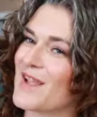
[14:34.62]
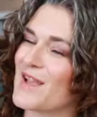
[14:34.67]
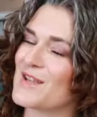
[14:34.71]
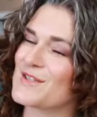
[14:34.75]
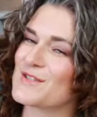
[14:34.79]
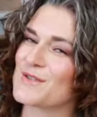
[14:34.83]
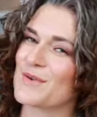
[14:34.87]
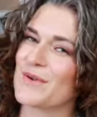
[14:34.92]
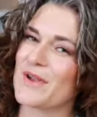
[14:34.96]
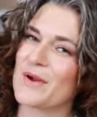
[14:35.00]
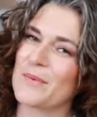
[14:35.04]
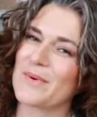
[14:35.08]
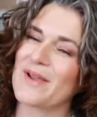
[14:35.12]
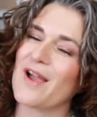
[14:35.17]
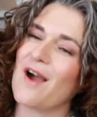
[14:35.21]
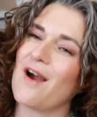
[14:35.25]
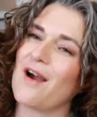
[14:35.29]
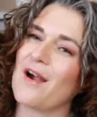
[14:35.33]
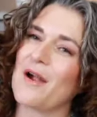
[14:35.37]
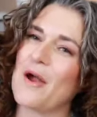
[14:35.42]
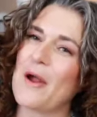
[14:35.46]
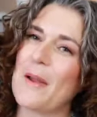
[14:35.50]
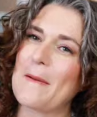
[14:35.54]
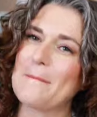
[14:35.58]
So here we
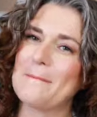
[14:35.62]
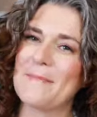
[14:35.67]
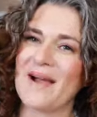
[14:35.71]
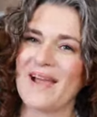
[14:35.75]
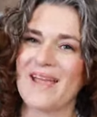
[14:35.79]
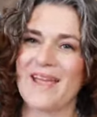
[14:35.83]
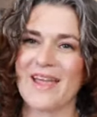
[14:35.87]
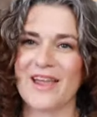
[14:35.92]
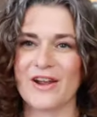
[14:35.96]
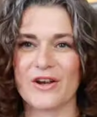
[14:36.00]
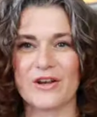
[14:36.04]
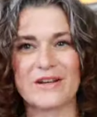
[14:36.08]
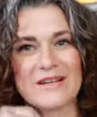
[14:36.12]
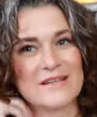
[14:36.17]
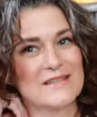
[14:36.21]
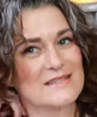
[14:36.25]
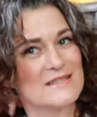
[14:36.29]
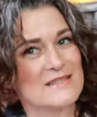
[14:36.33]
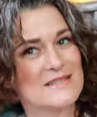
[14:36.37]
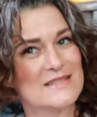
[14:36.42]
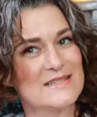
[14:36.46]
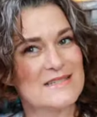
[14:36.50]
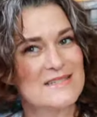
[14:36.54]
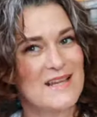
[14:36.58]
are, my hair
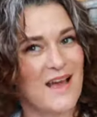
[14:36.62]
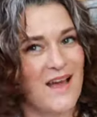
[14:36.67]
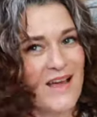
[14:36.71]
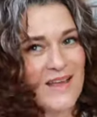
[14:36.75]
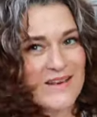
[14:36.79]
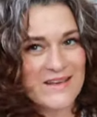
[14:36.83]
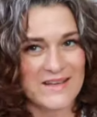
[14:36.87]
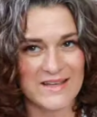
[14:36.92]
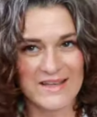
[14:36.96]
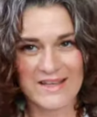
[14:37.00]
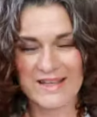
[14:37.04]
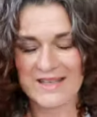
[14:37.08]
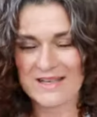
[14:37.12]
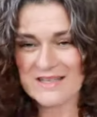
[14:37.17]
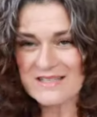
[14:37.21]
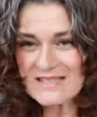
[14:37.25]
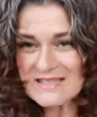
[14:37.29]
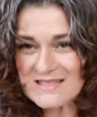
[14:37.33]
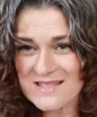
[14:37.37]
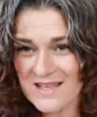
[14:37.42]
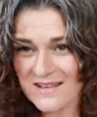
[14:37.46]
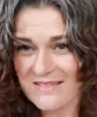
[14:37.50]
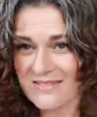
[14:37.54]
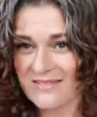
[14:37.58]
is done. It
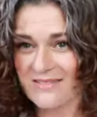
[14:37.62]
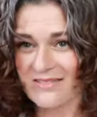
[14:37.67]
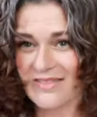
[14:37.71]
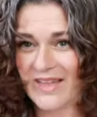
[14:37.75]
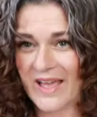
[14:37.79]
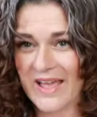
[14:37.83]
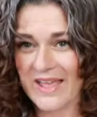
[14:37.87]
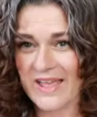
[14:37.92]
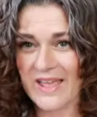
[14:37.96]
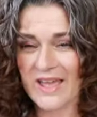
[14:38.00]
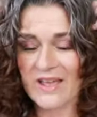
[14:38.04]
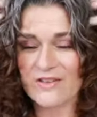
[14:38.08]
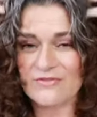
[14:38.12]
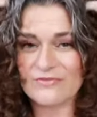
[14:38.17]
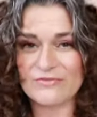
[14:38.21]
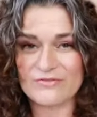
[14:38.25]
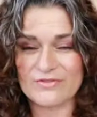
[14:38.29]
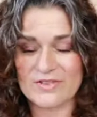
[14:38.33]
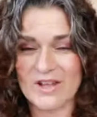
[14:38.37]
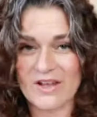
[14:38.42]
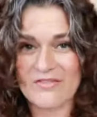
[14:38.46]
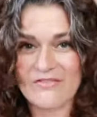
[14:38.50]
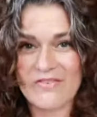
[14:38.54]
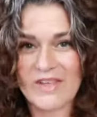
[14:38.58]
is light and
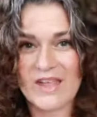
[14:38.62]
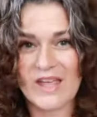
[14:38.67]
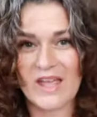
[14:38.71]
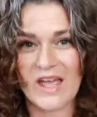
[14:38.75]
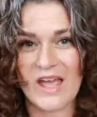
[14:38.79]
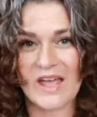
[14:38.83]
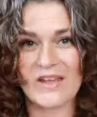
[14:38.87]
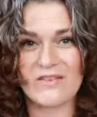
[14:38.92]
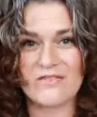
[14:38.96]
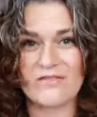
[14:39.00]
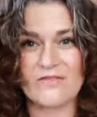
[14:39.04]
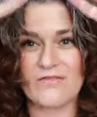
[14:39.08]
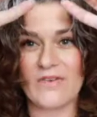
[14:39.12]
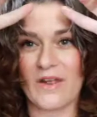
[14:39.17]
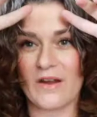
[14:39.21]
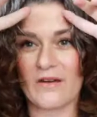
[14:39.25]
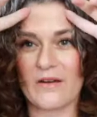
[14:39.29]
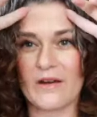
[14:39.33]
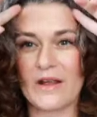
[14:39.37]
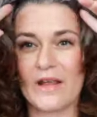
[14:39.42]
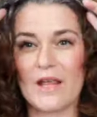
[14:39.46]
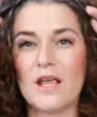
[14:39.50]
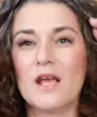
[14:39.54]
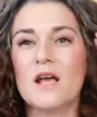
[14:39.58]
fluffy and
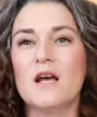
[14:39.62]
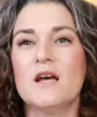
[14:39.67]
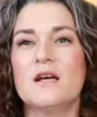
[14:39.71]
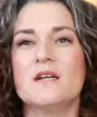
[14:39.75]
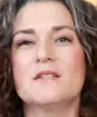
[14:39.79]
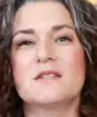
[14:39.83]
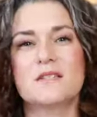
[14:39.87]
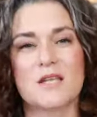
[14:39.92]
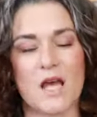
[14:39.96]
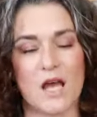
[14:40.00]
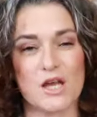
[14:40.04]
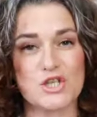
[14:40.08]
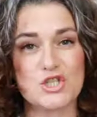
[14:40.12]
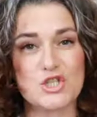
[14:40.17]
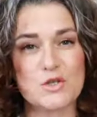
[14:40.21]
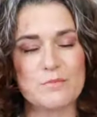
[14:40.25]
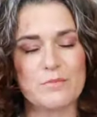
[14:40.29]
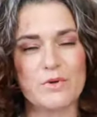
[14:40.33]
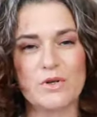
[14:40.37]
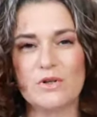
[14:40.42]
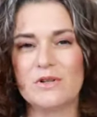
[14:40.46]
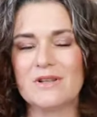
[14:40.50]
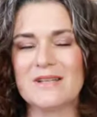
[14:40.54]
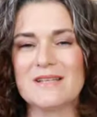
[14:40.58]
very
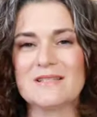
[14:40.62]
touchable.